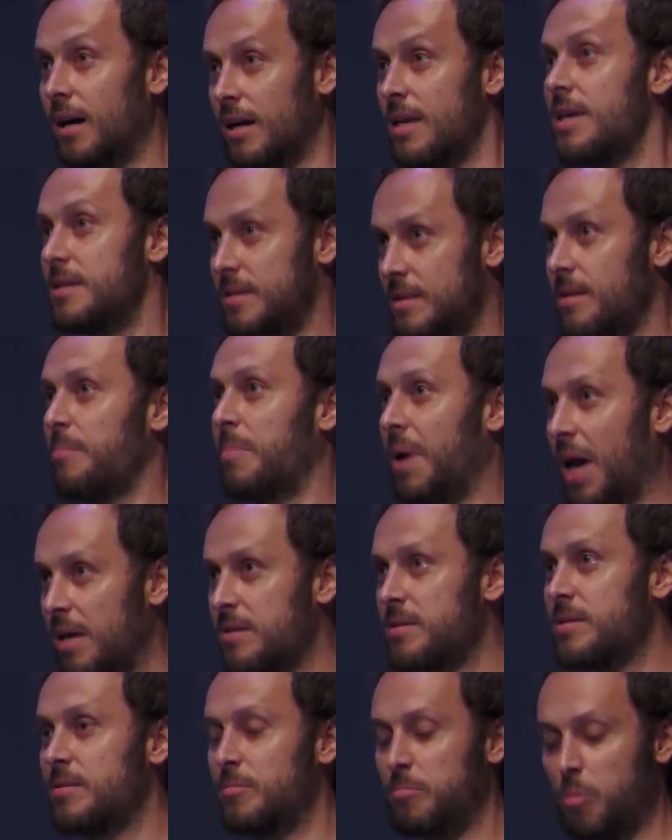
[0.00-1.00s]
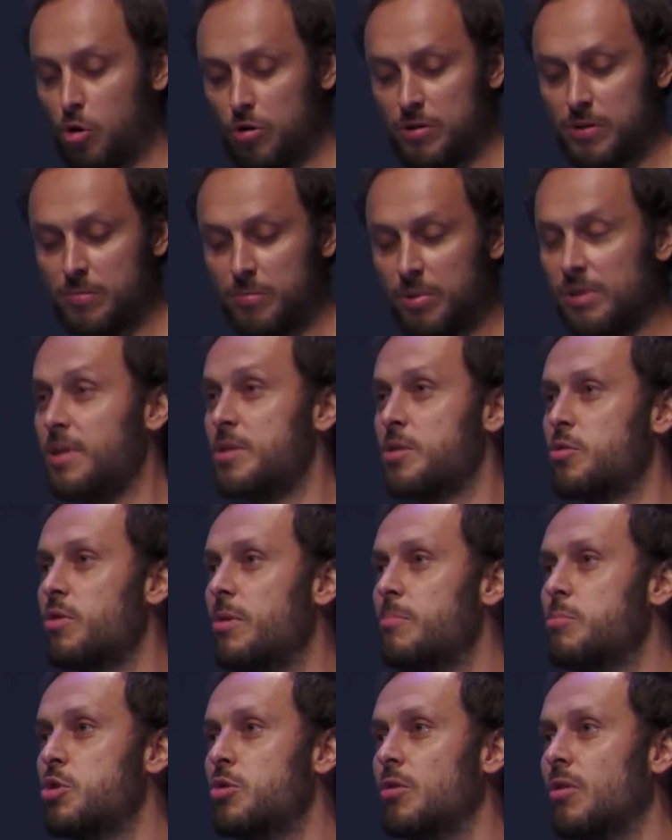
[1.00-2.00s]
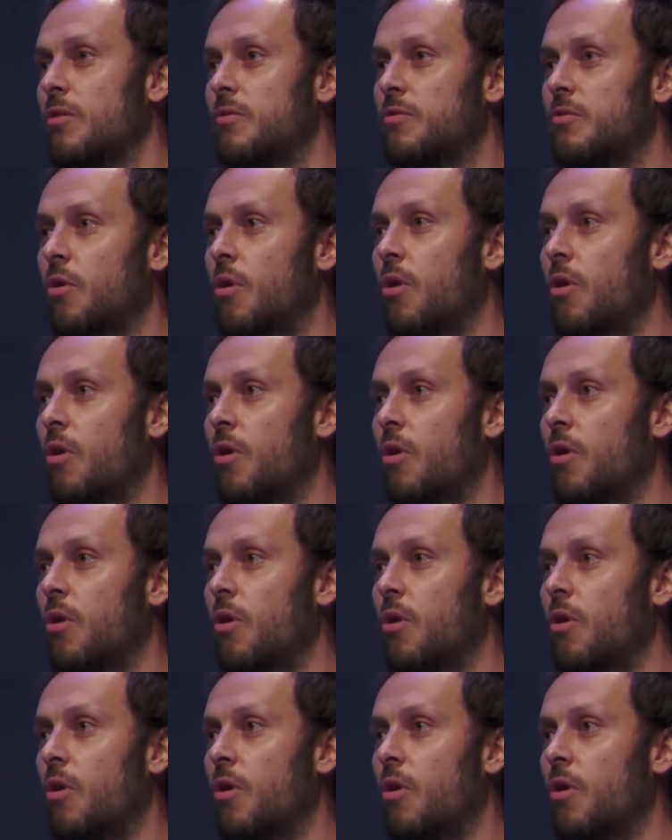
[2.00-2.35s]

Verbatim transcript: uh, is the best possible description of,